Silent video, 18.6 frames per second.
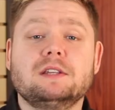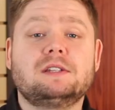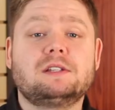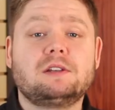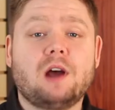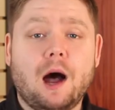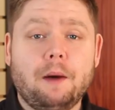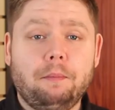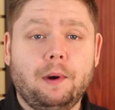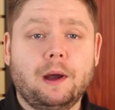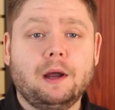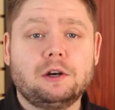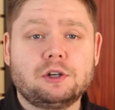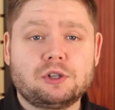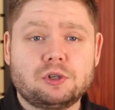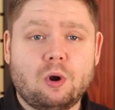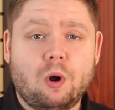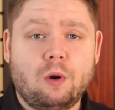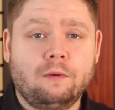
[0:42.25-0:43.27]
Stop by our
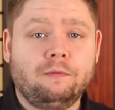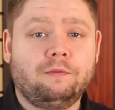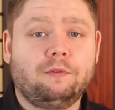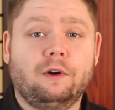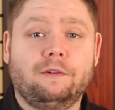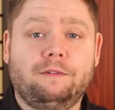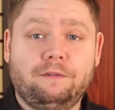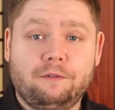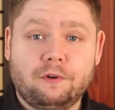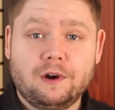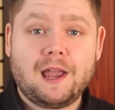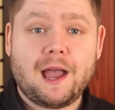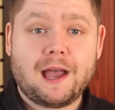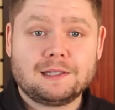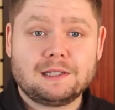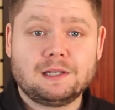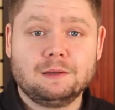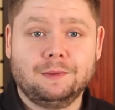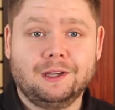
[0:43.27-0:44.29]
showroom for a free
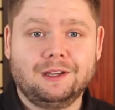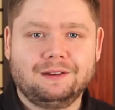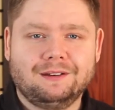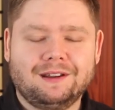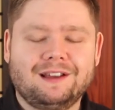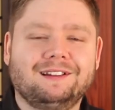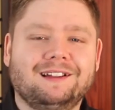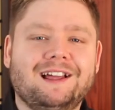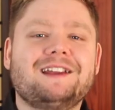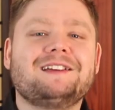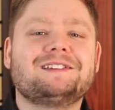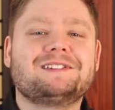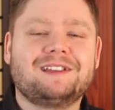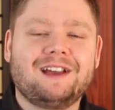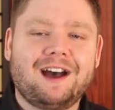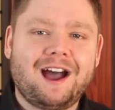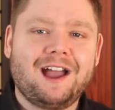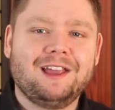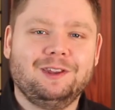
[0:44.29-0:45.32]
estimate and let us
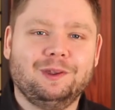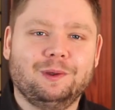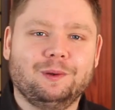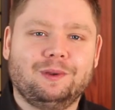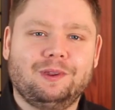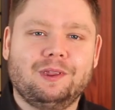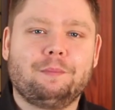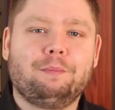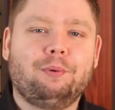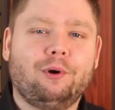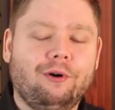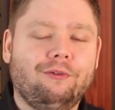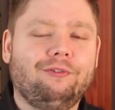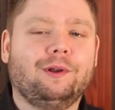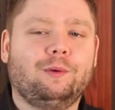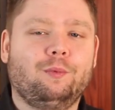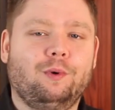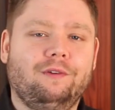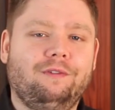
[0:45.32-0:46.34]
guide you to the
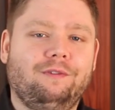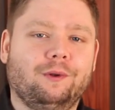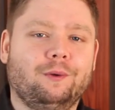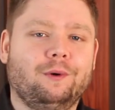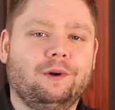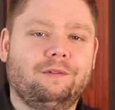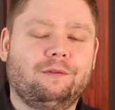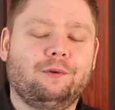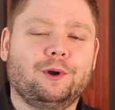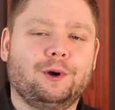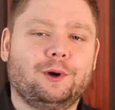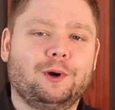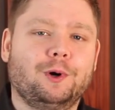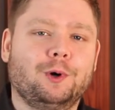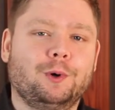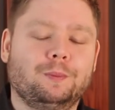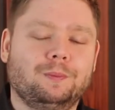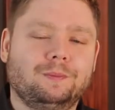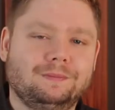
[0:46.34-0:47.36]
perfect wood floor for your
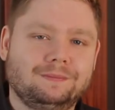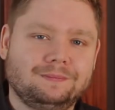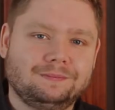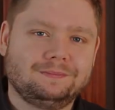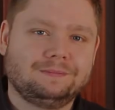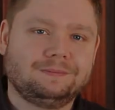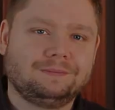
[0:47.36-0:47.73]
home.